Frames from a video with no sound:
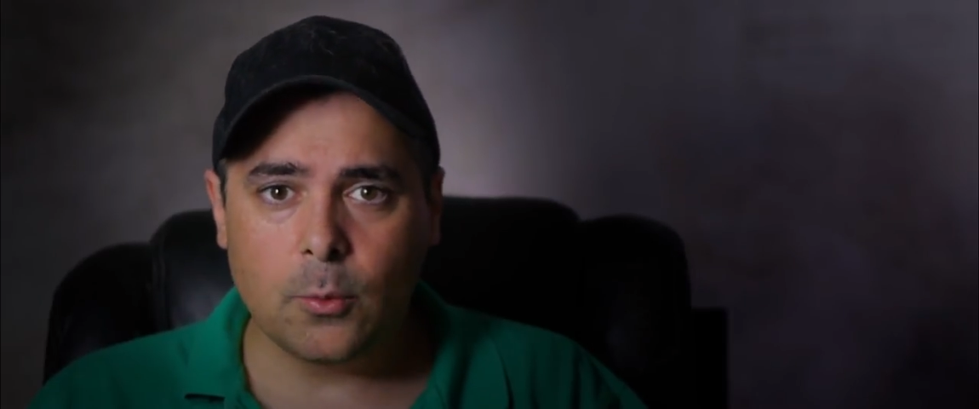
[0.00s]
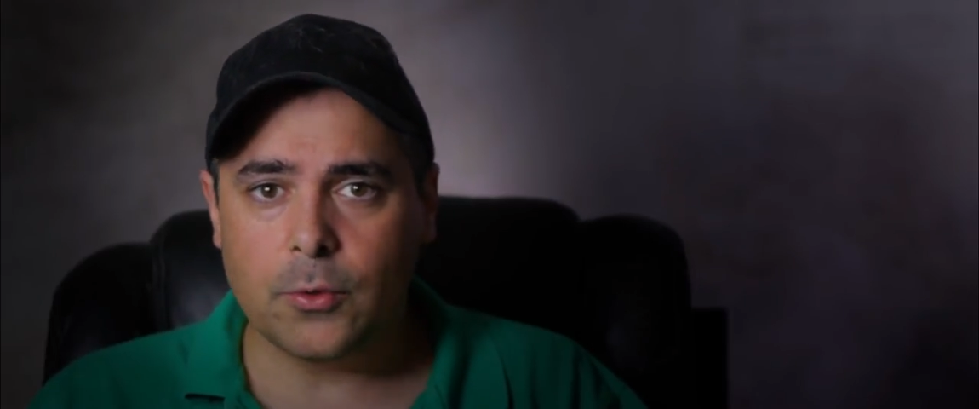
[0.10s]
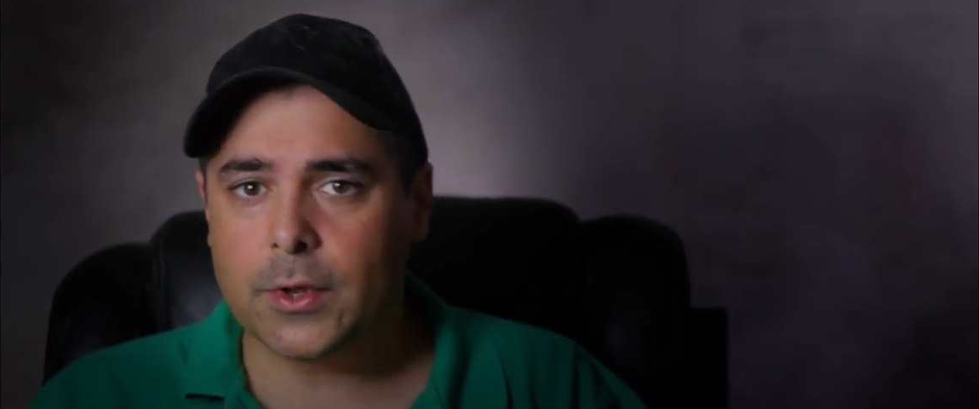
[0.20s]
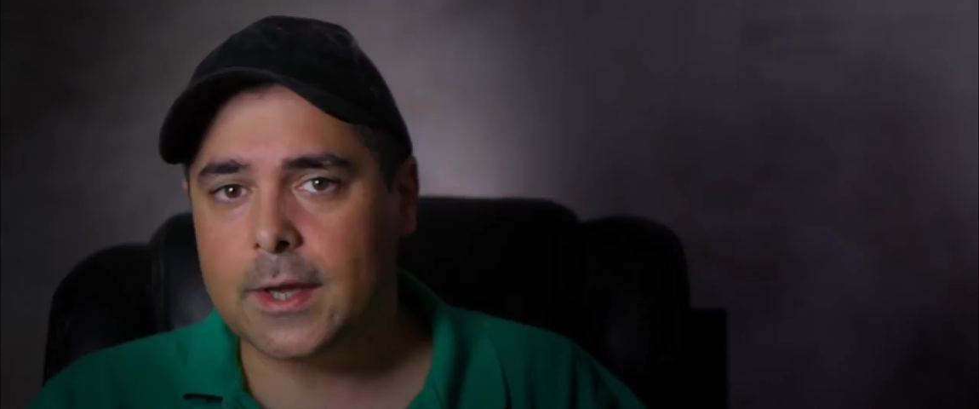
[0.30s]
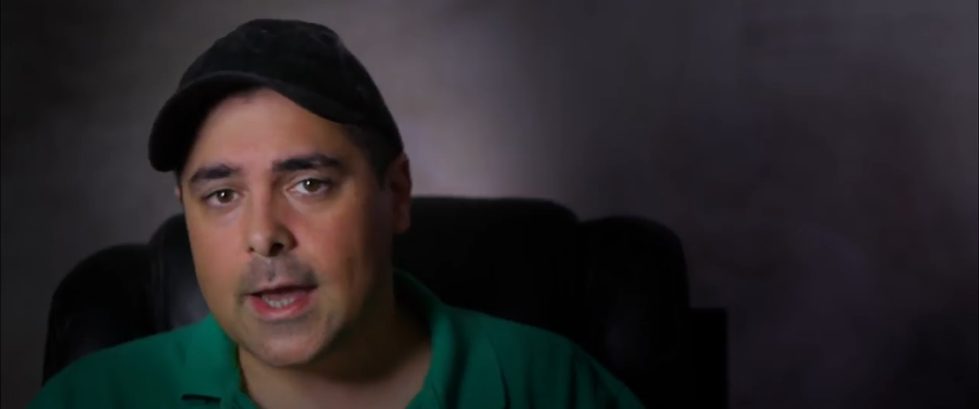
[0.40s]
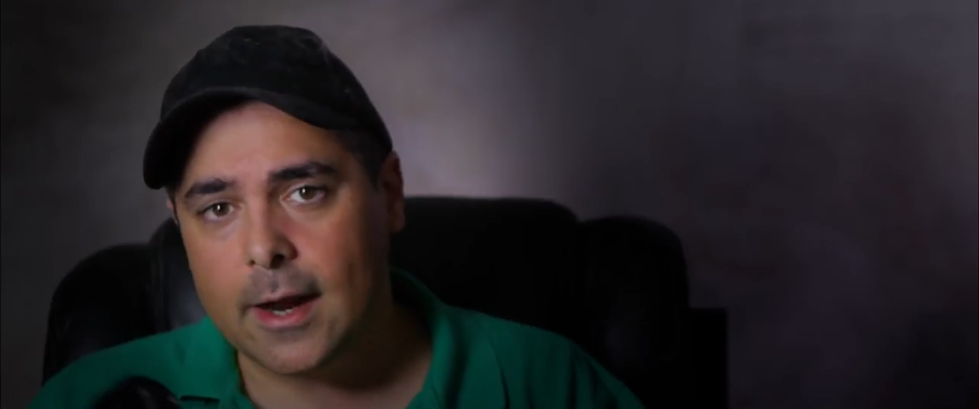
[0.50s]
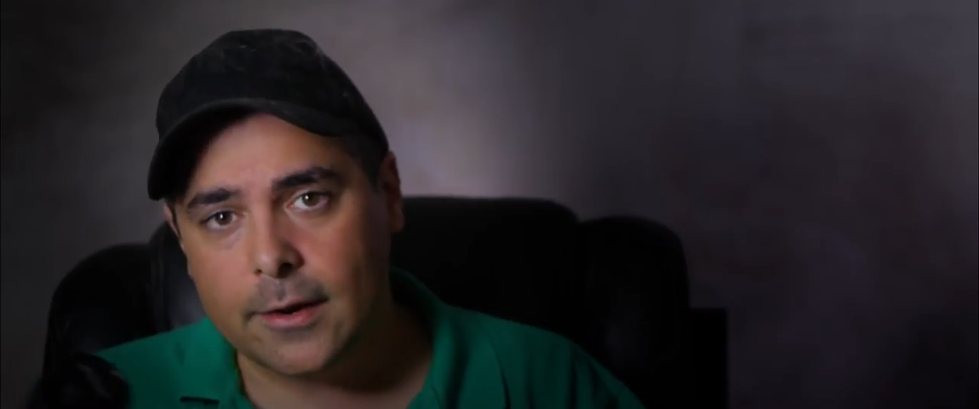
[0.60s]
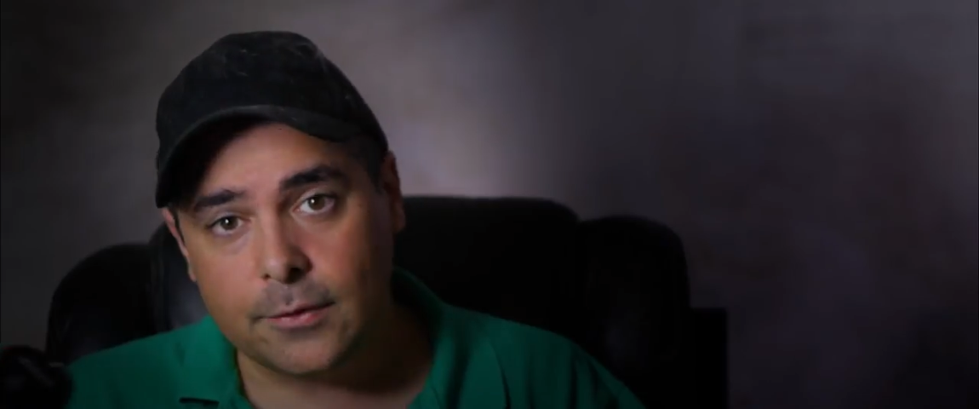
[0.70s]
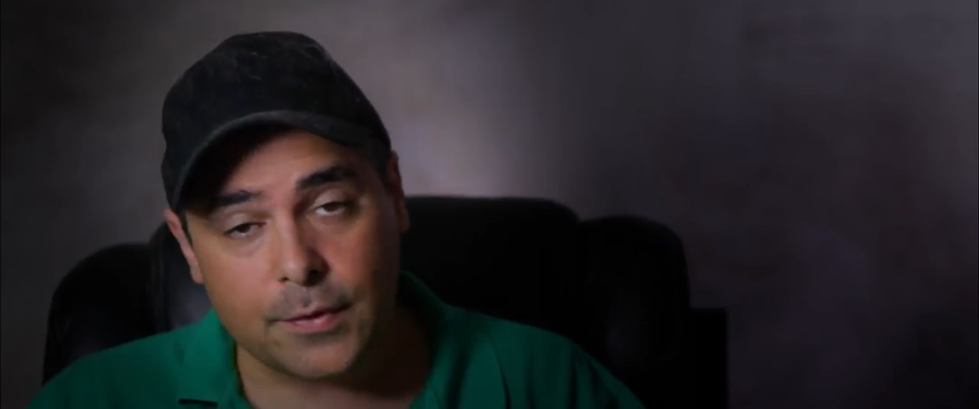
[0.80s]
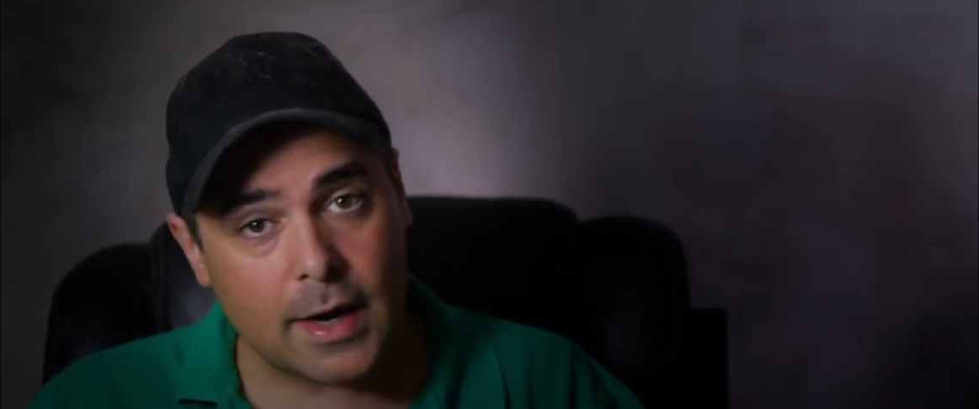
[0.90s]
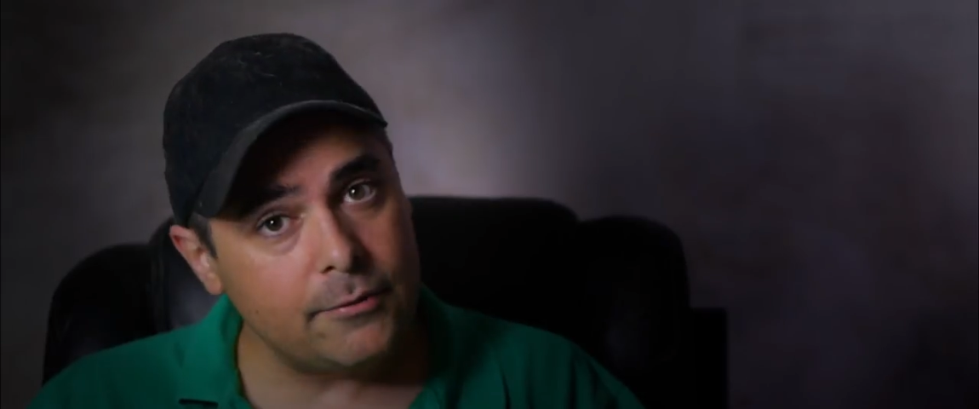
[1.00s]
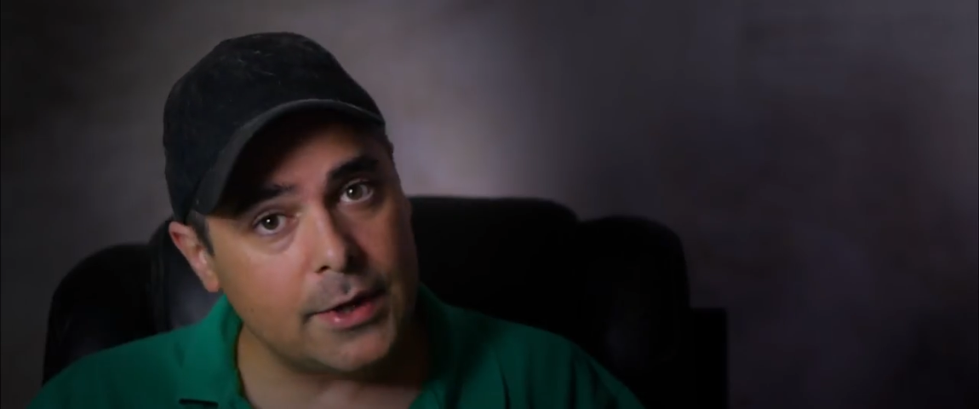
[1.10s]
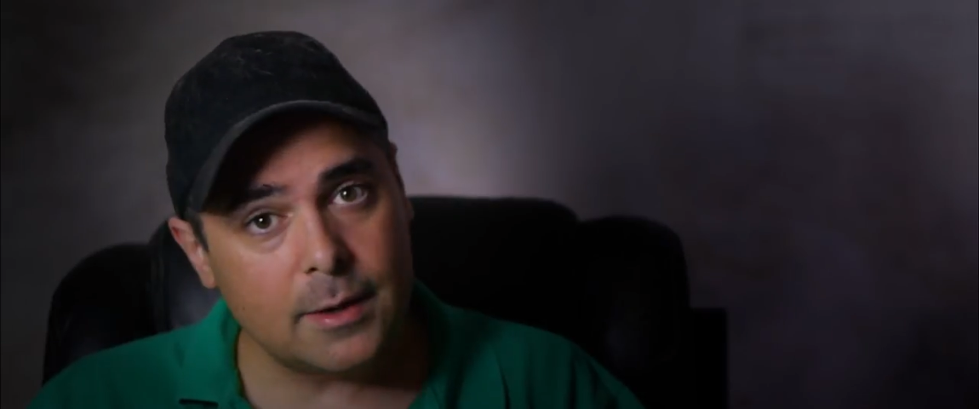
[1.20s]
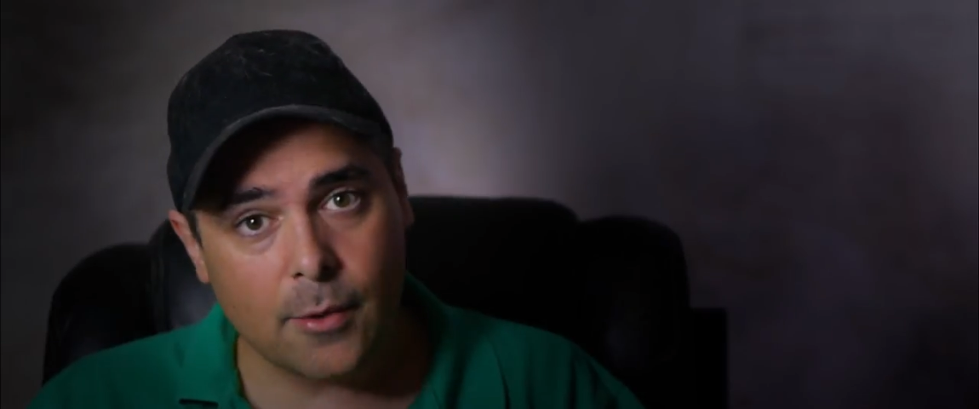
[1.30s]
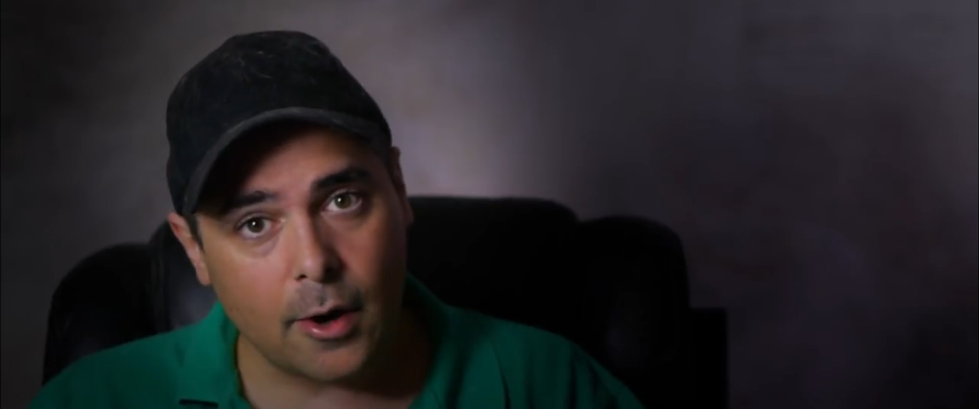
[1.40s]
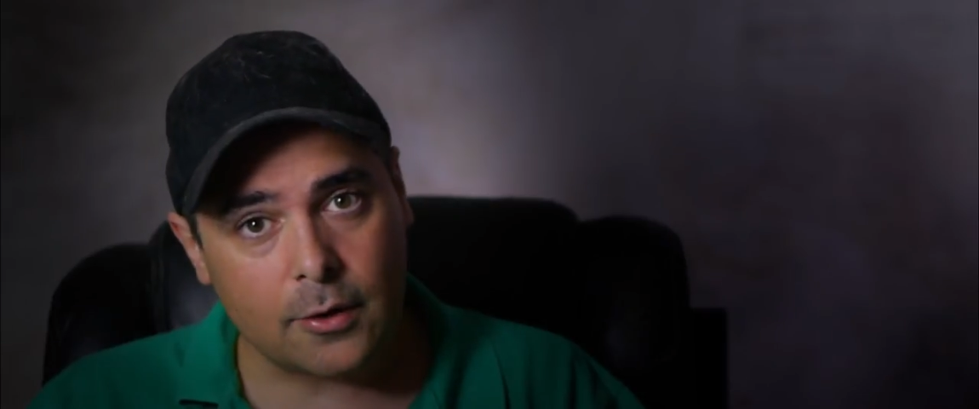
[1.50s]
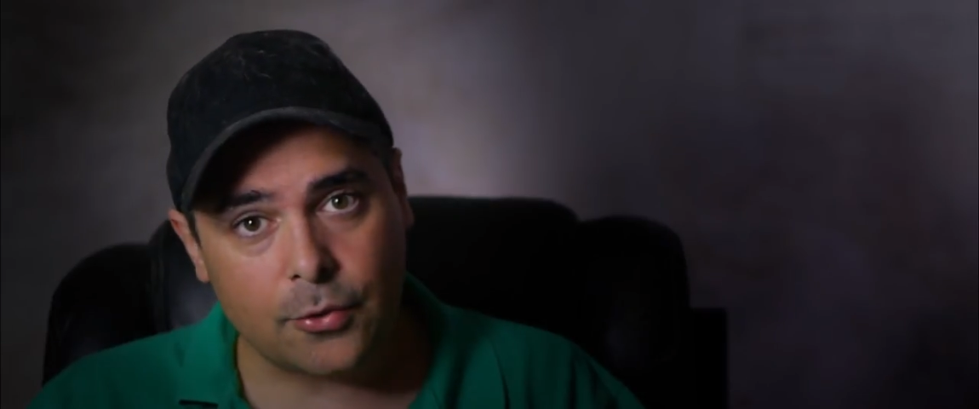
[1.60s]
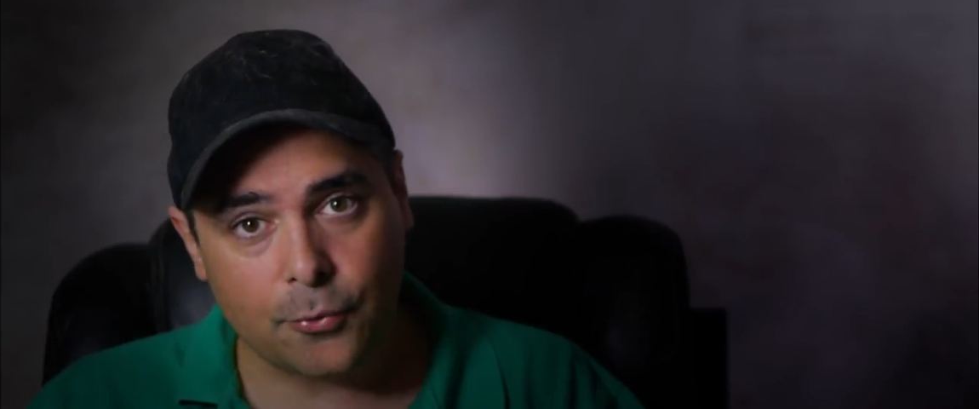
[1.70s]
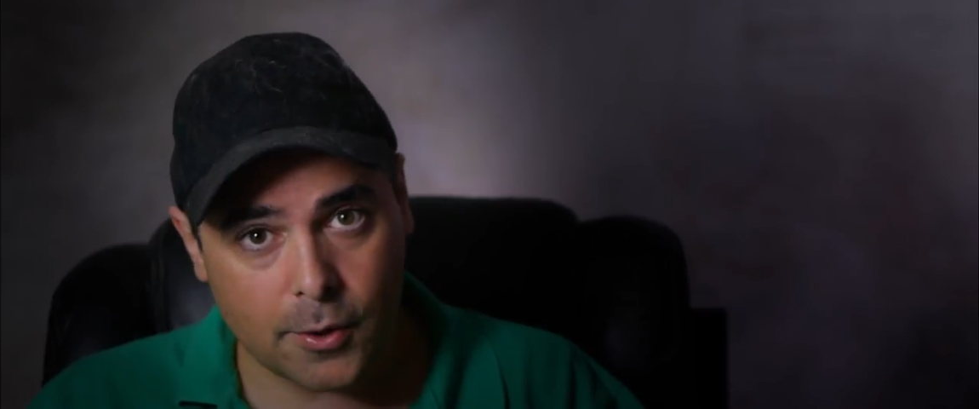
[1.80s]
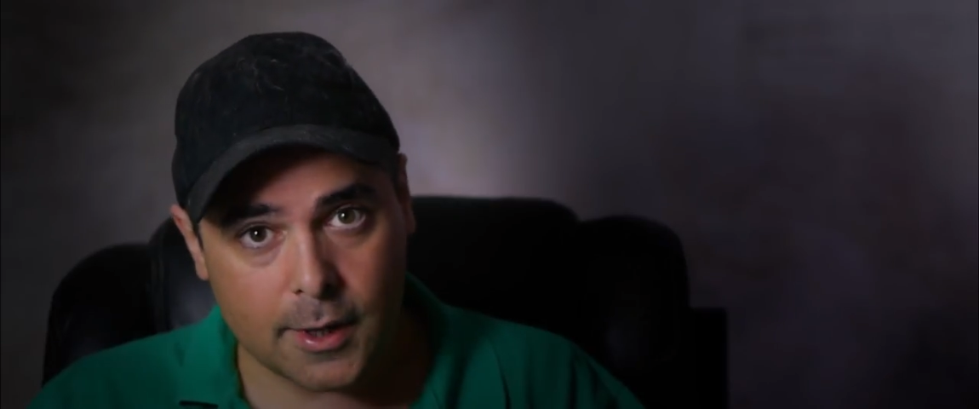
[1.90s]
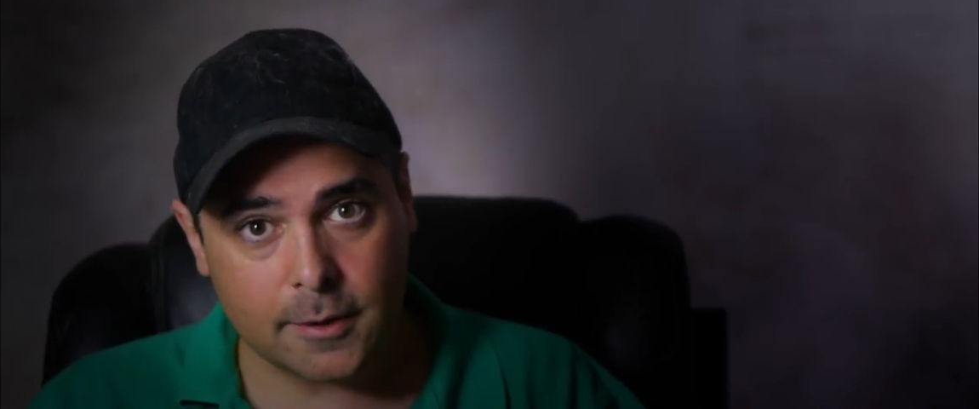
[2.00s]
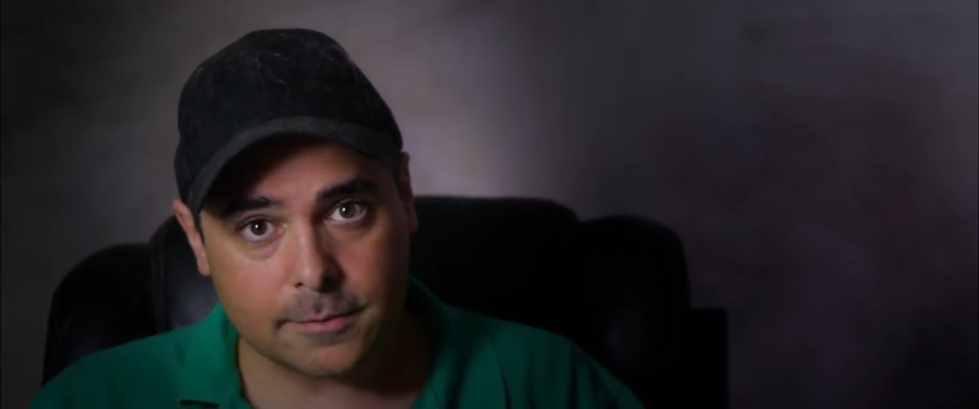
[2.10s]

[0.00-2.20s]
with a Canon 5D Mark III.